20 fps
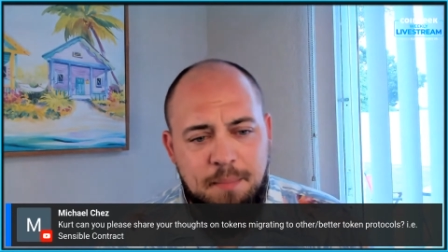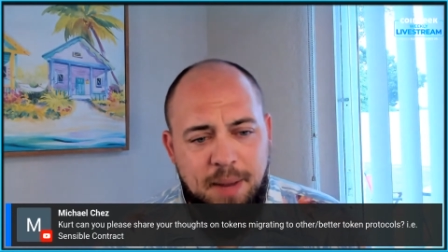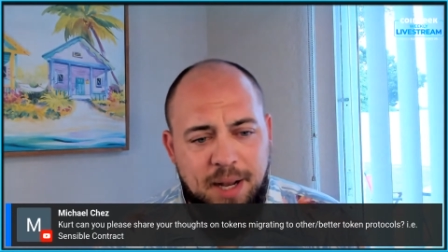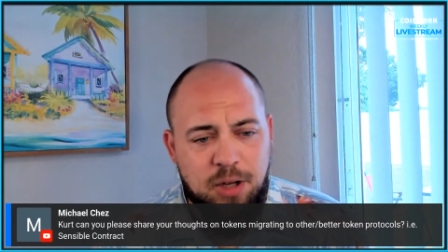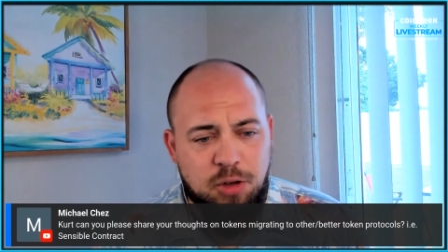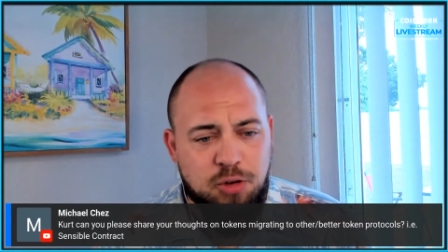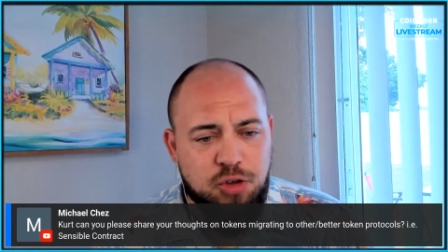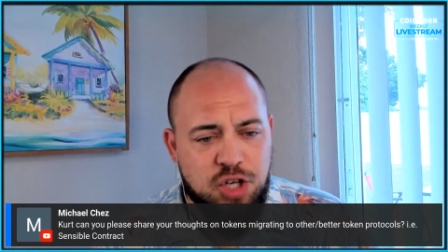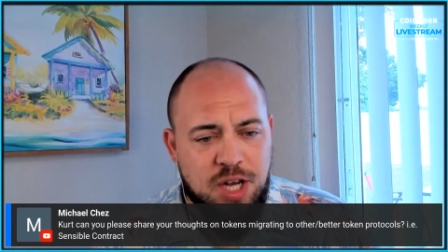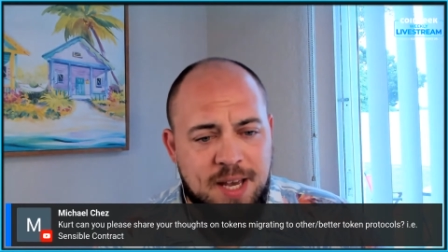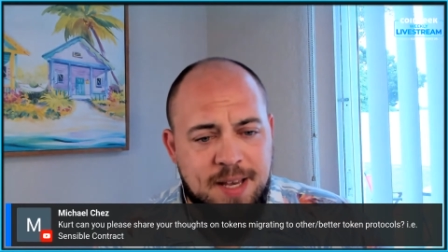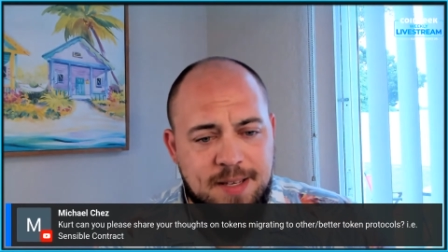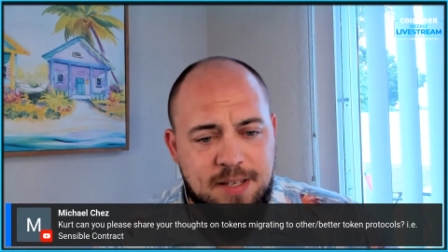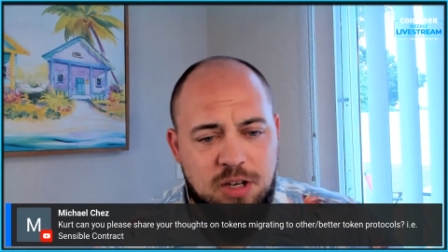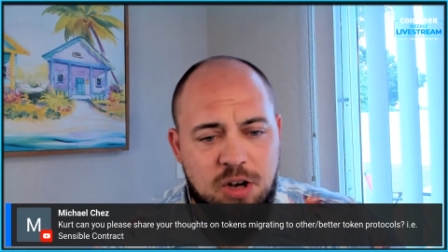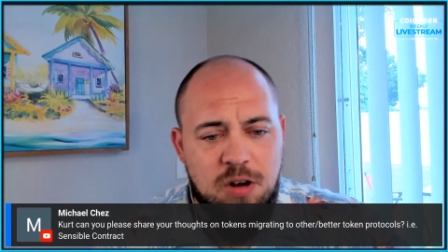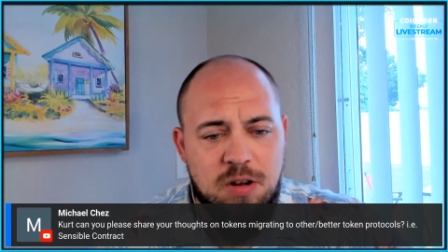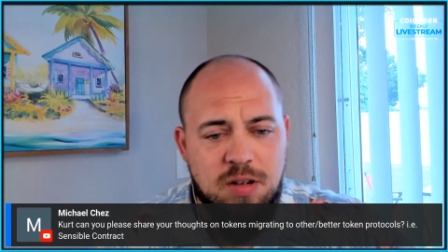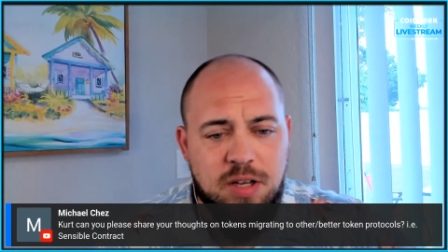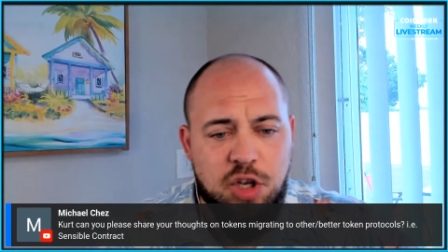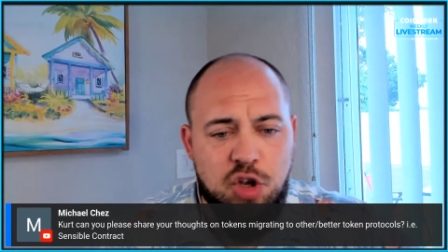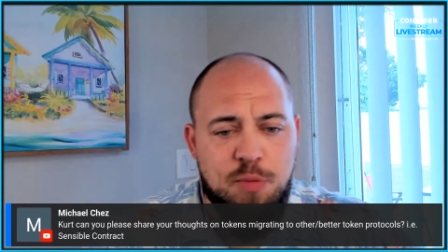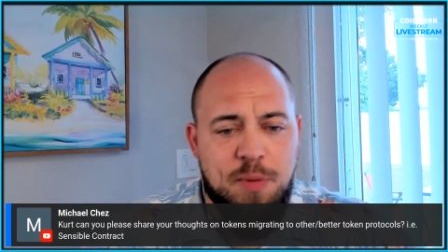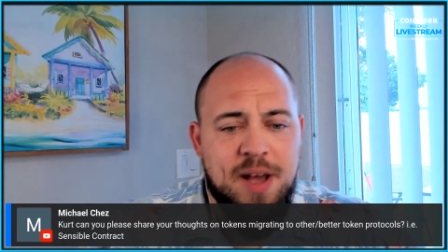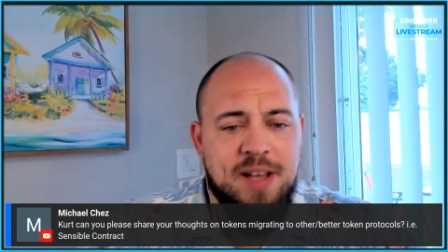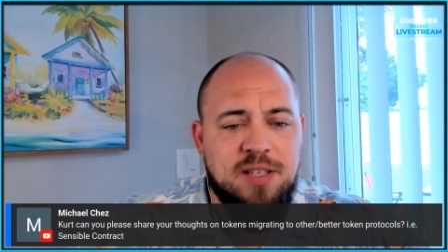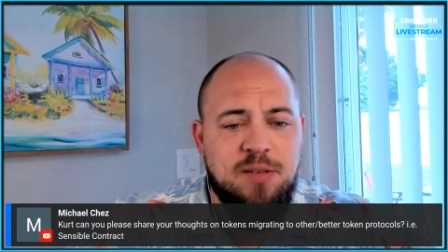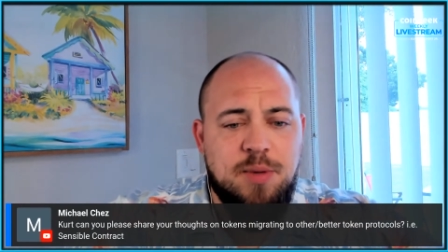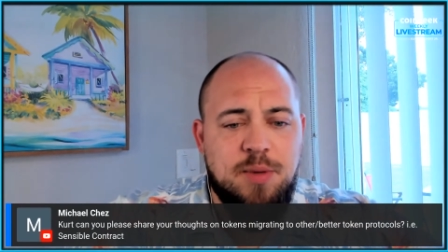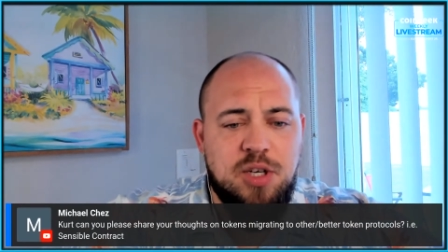Michael Ches, Kurt, can you
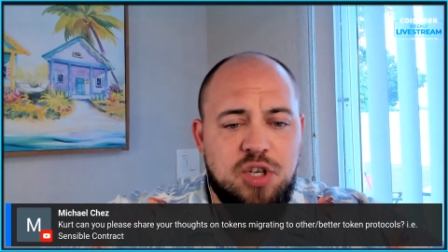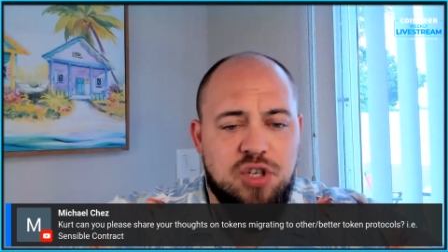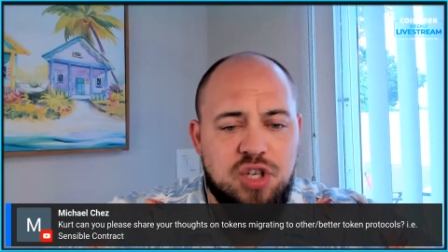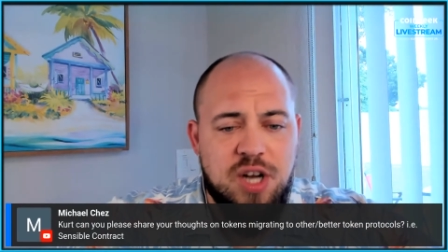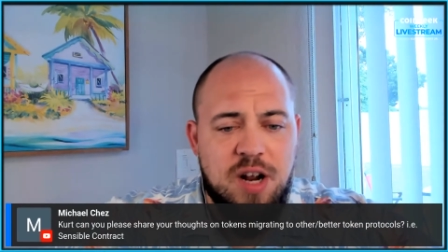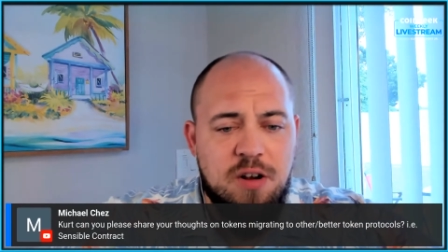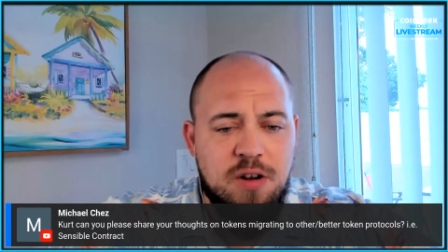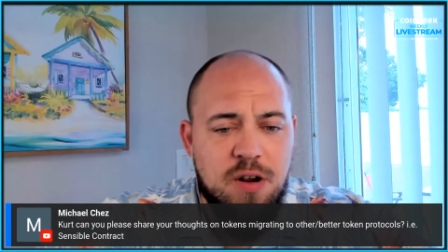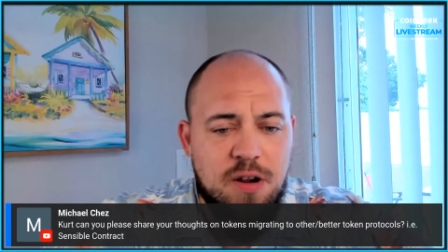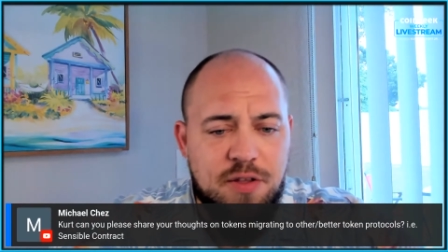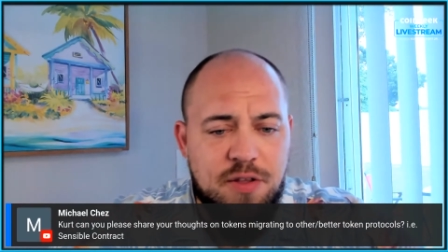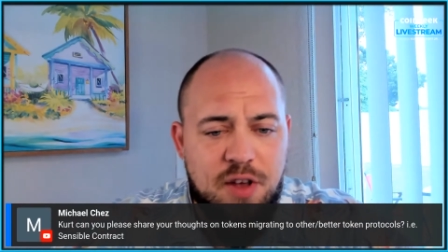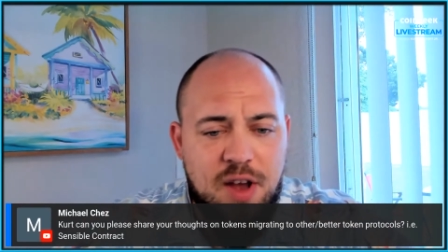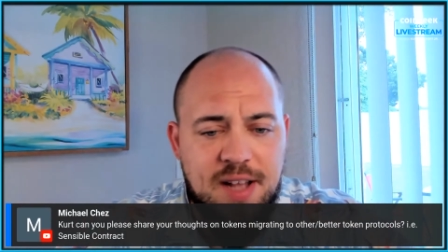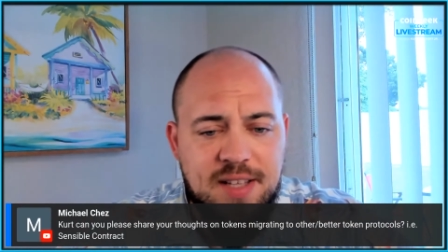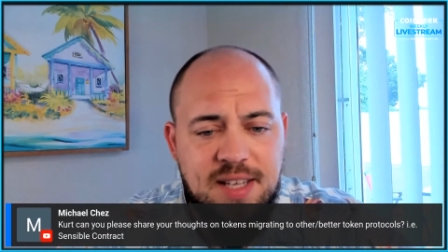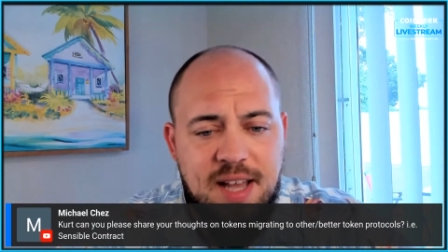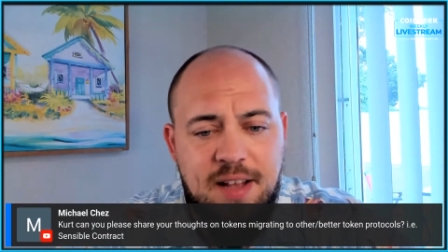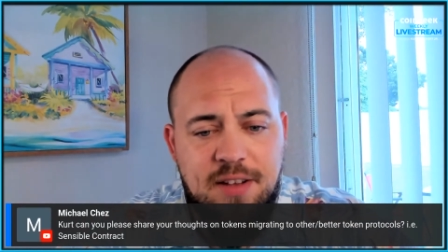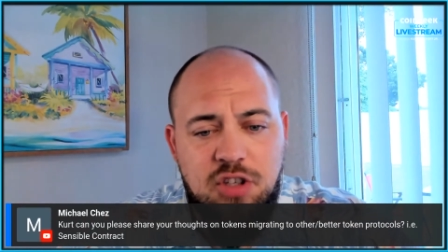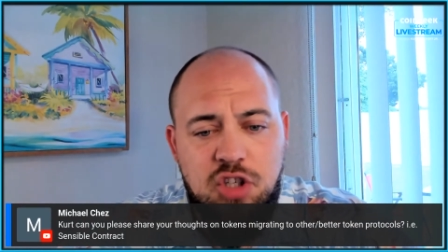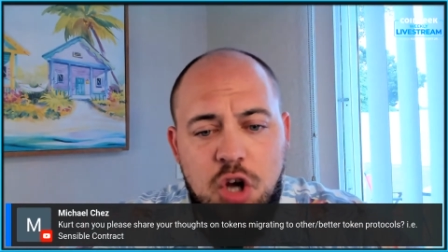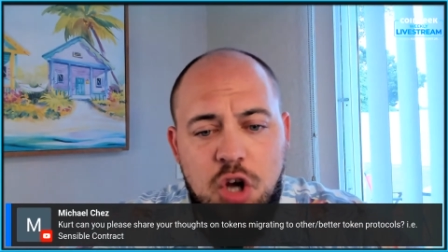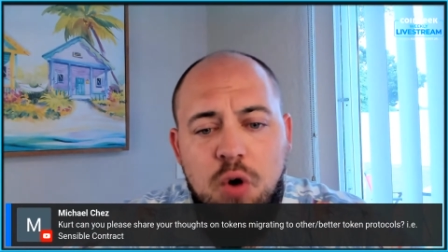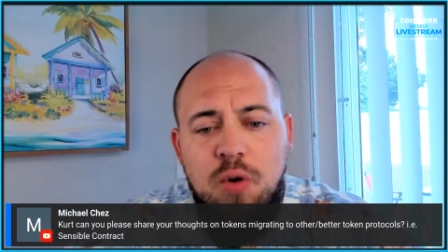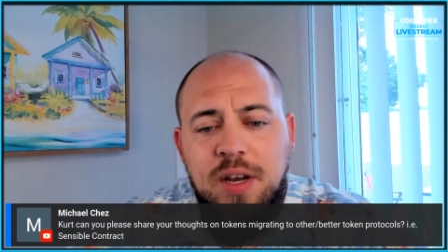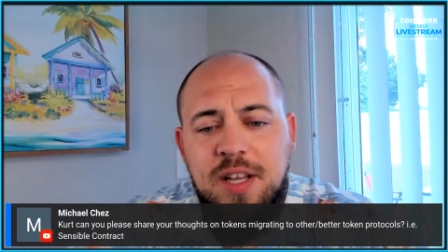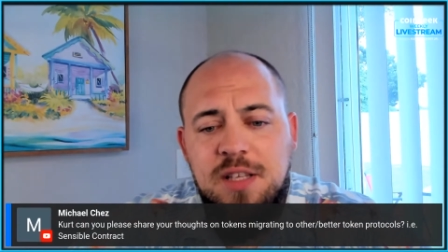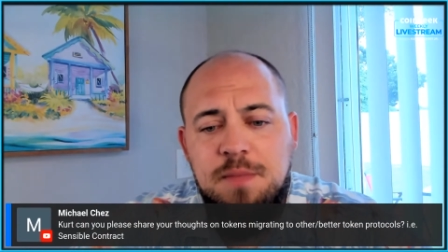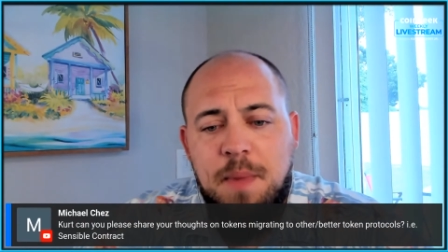possibly share your thoughts on
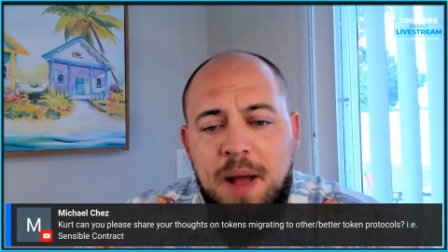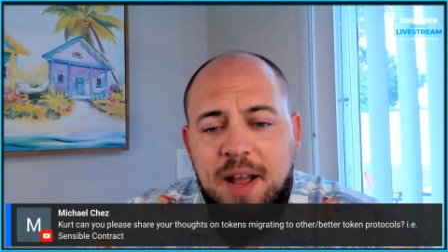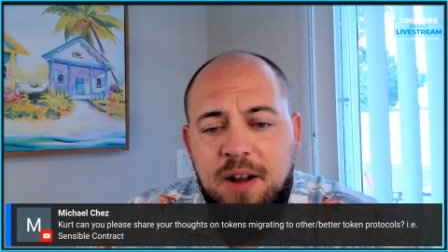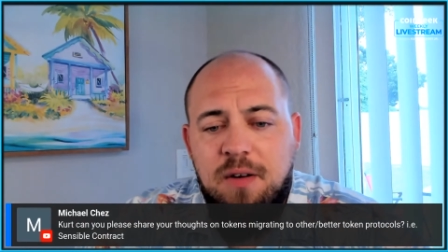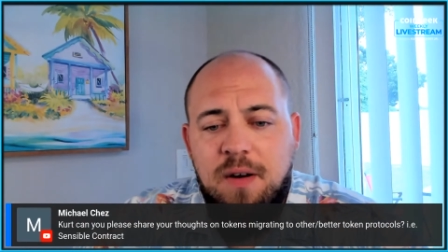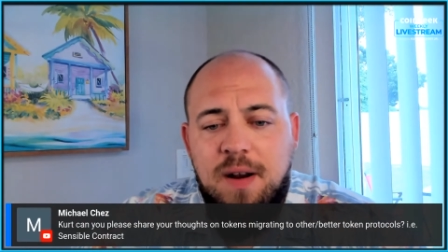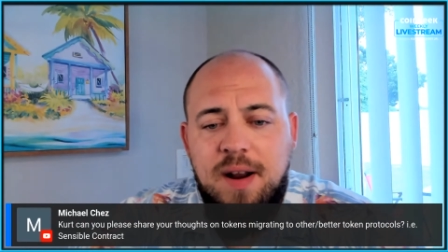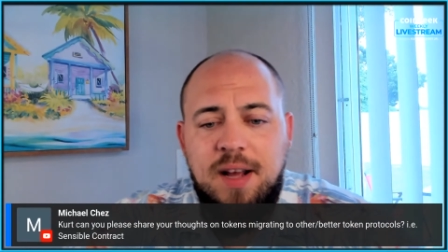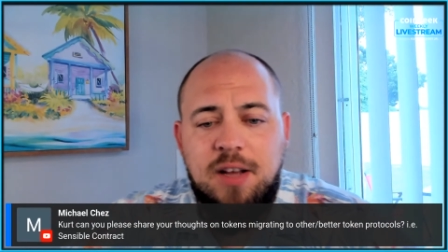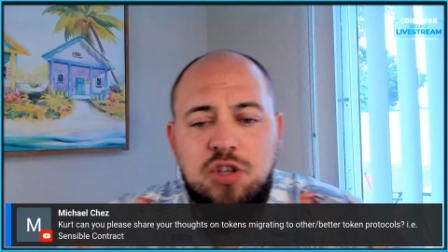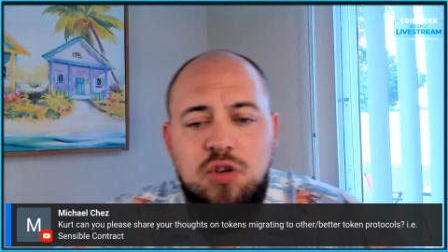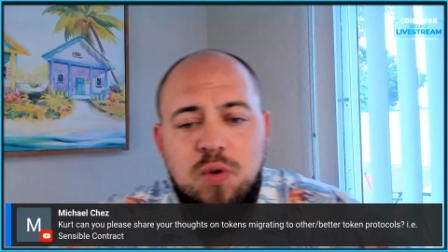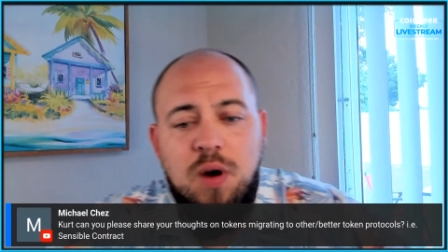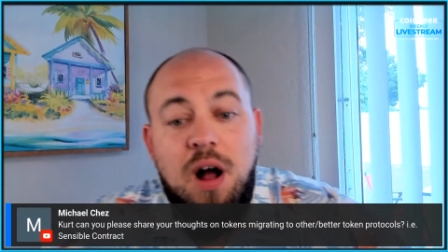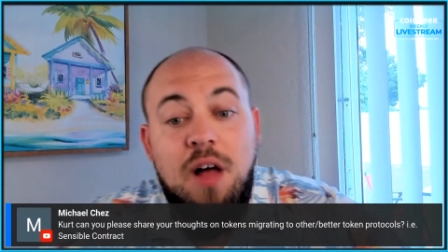tokens migrating to